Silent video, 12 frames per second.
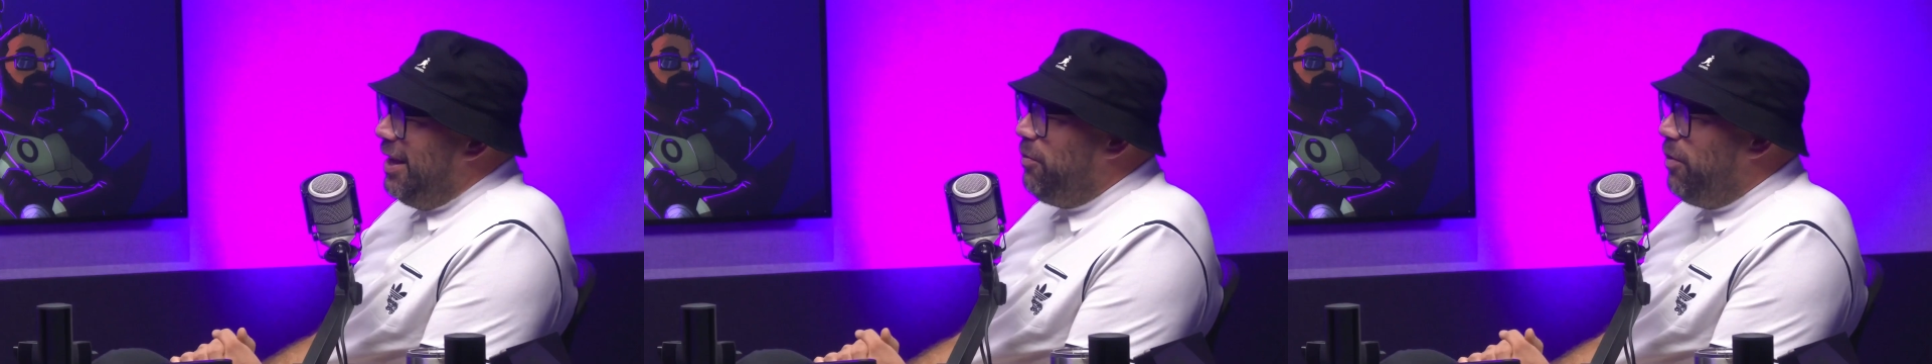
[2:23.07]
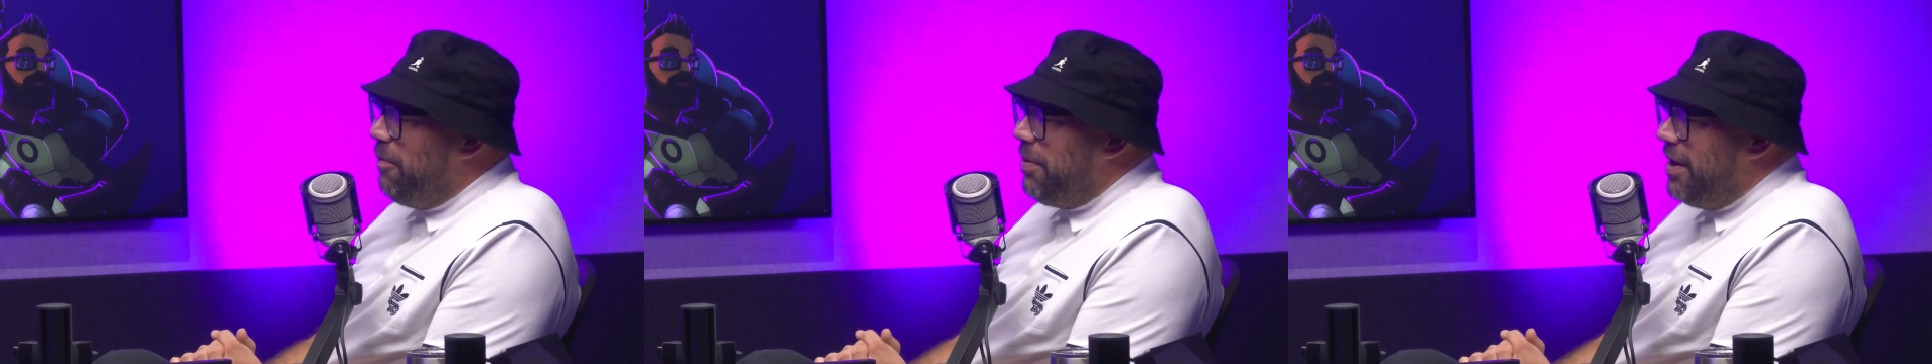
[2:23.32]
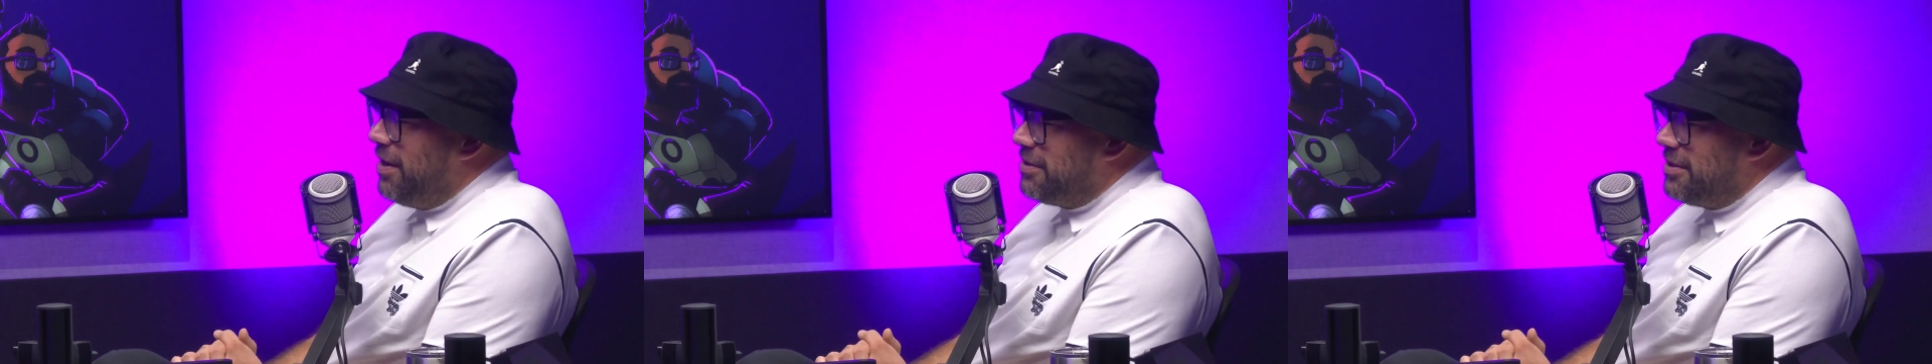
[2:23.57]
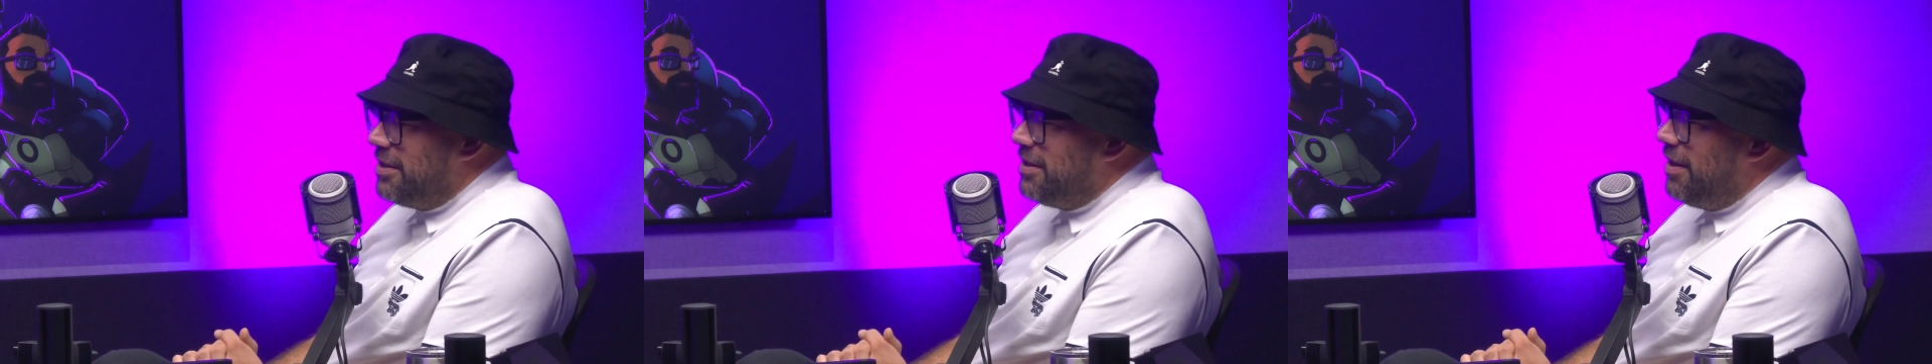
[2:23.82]
he walked
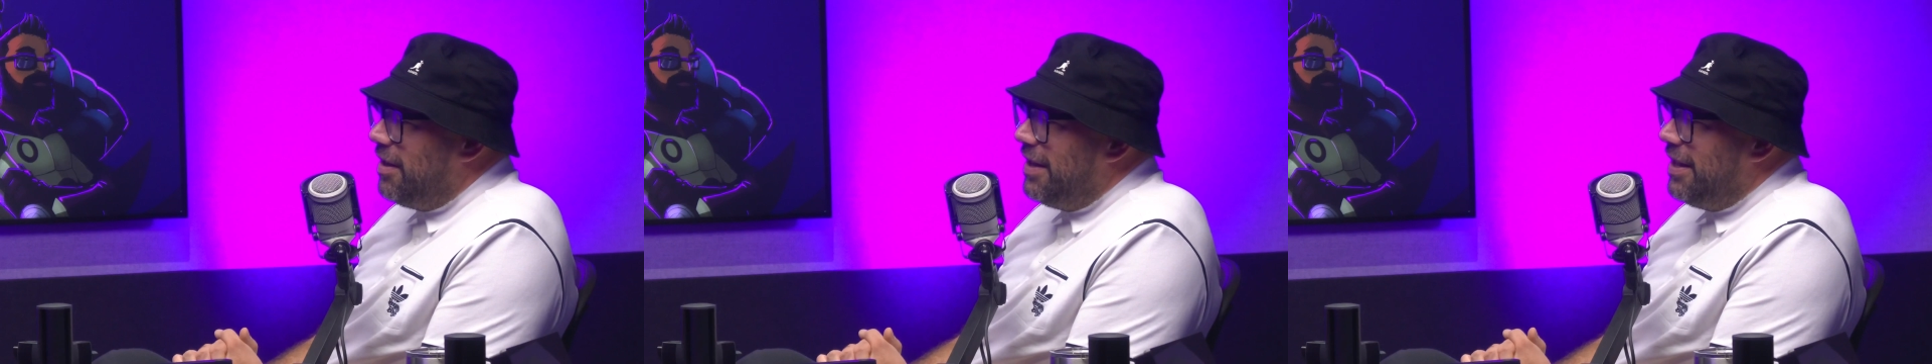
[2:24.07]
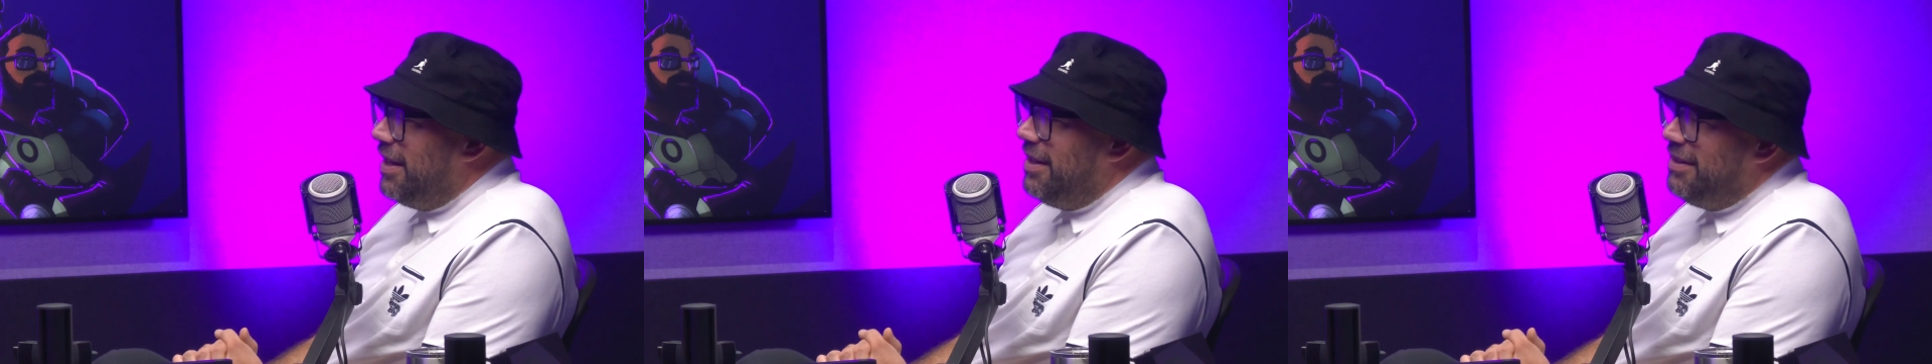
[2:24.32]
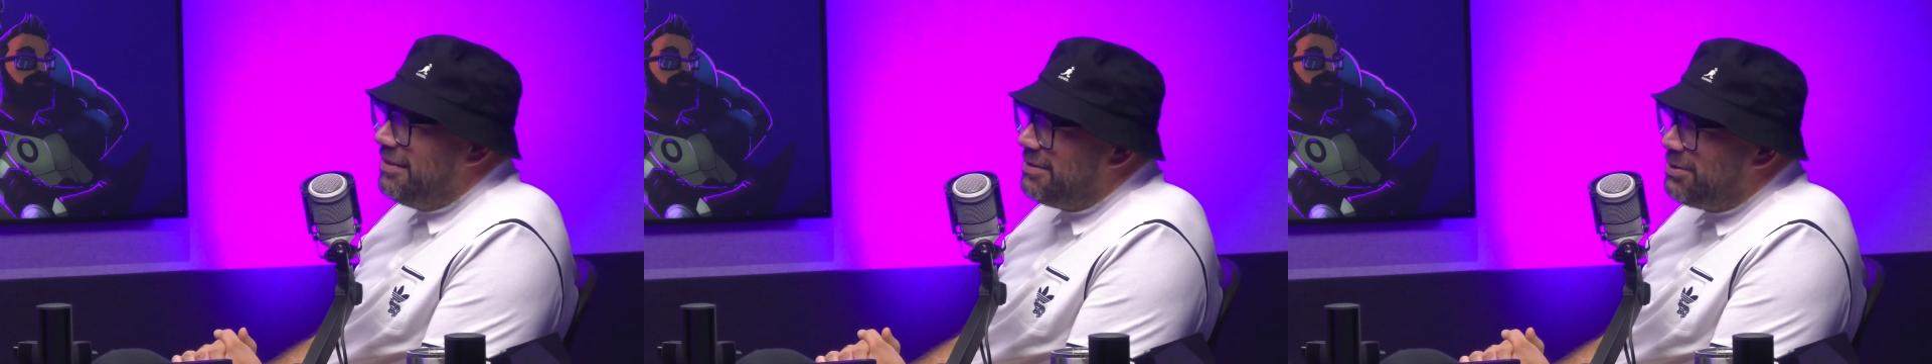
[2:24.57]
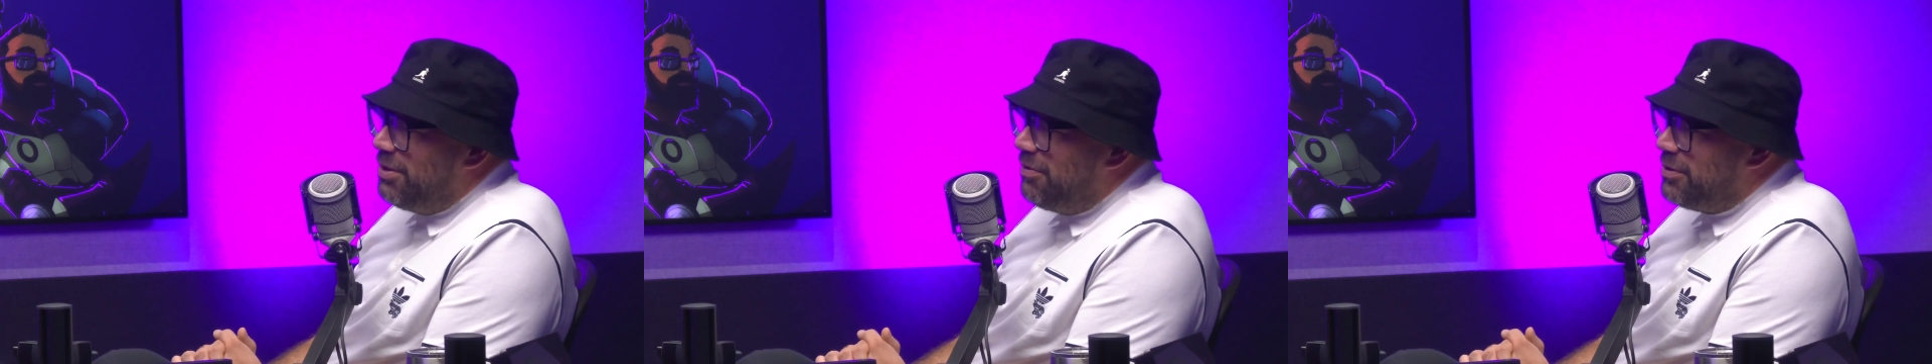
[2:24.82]
past and uh, he
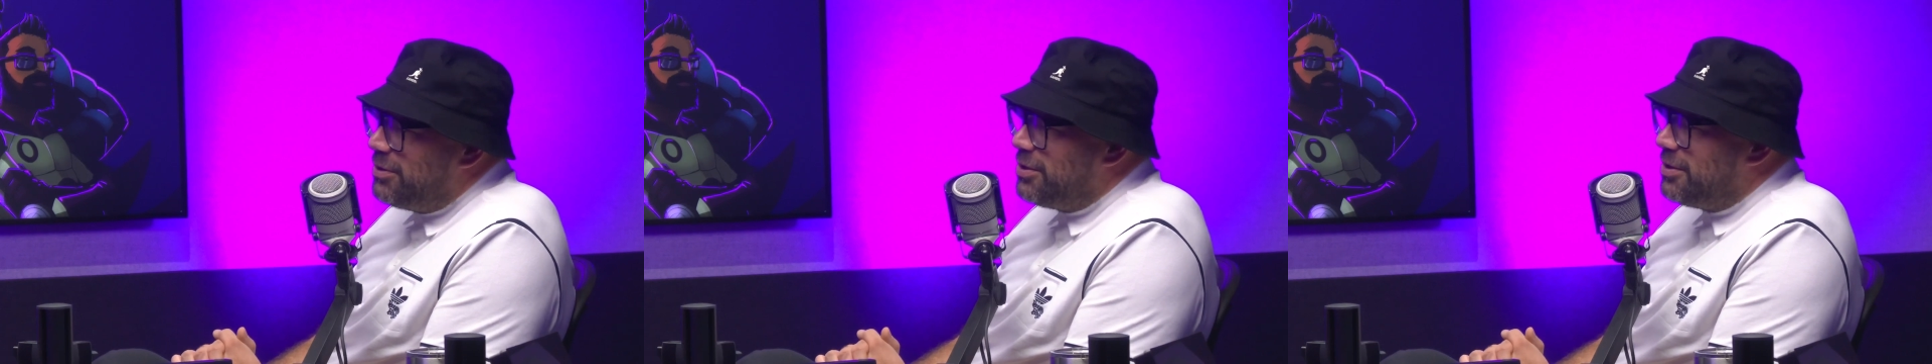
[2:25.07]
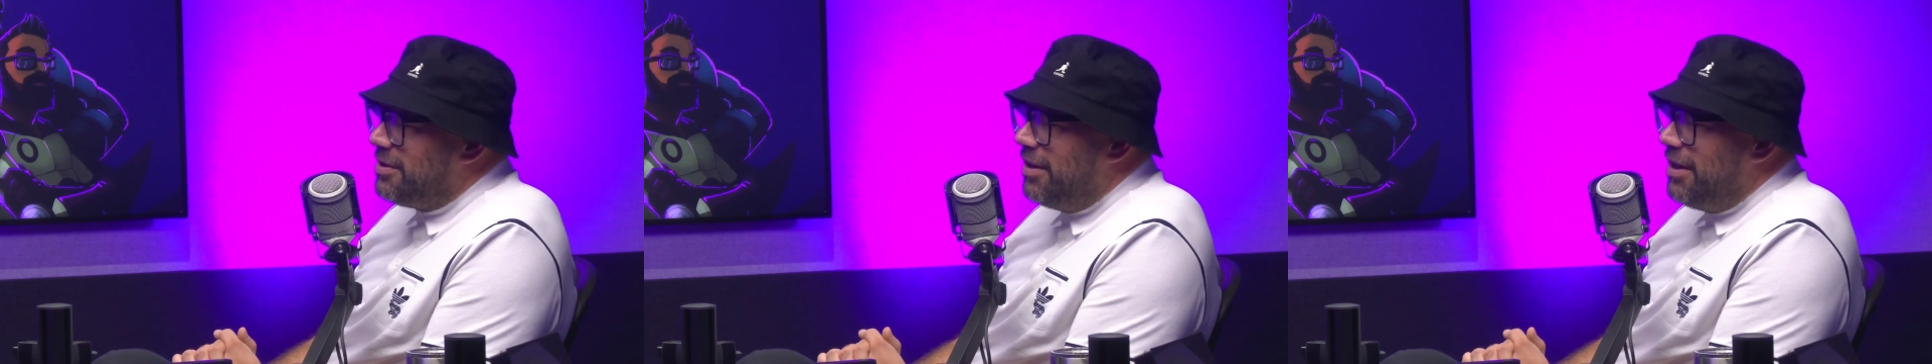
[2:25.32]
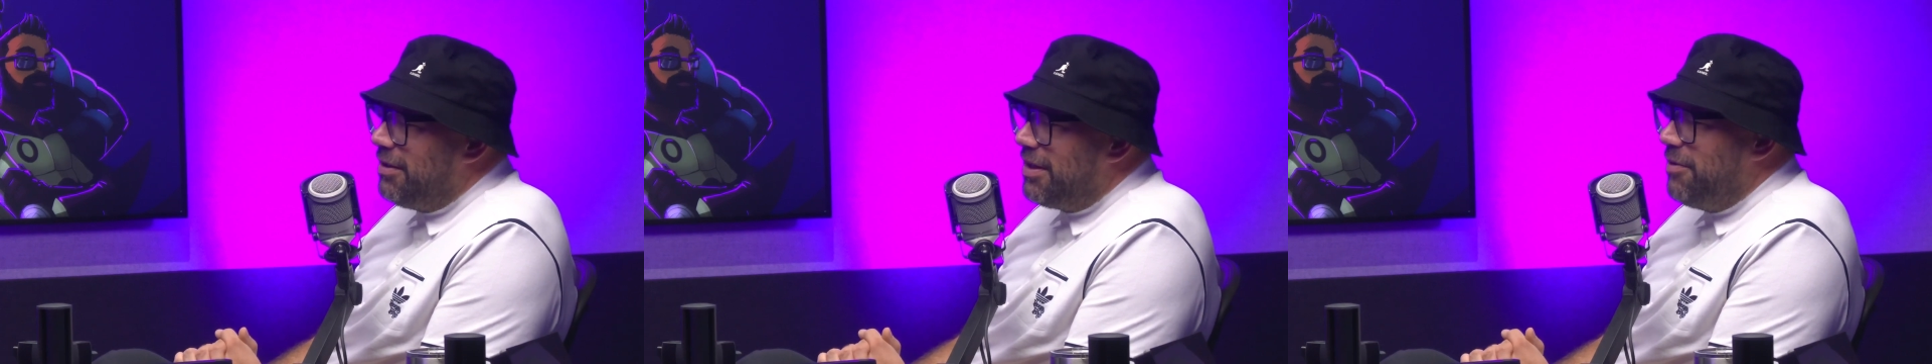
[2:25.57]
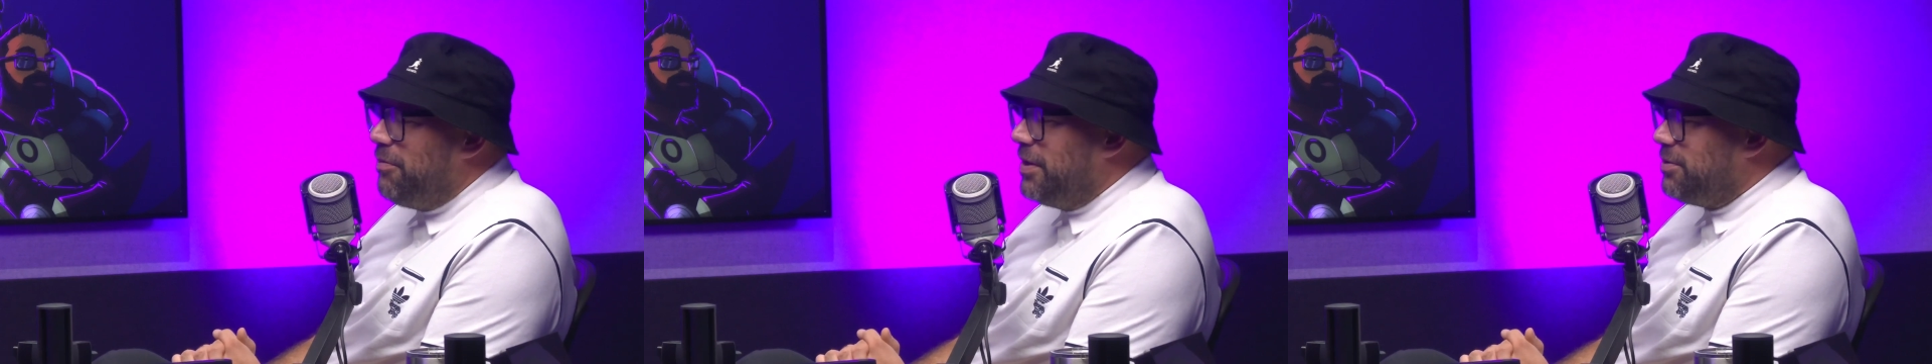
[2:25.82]
sort of was just like
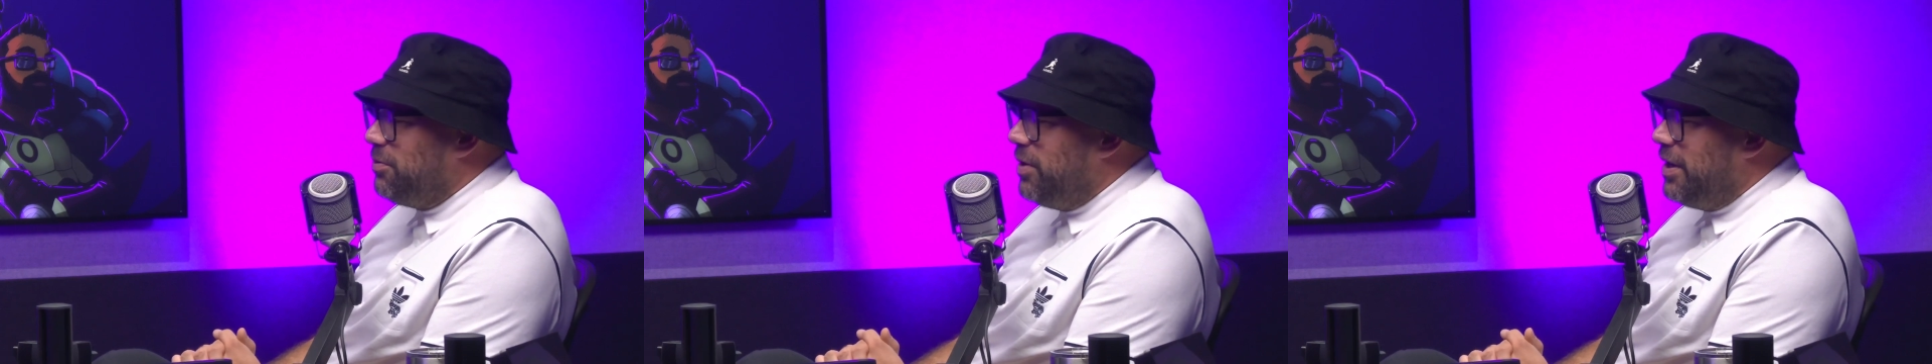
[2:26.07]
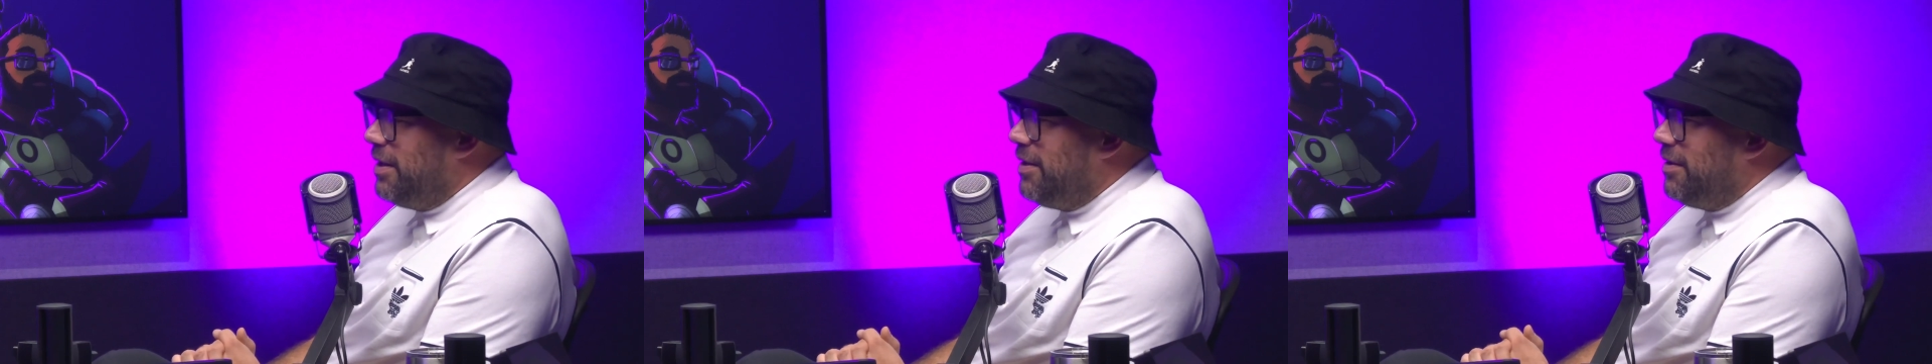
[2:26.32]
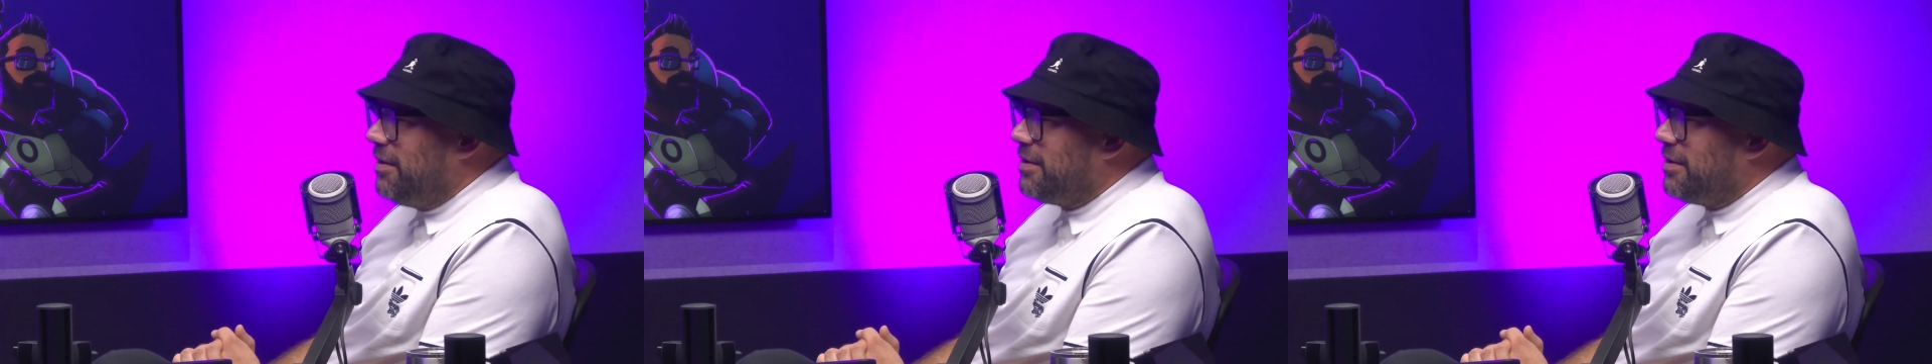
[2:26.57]
giving me some weird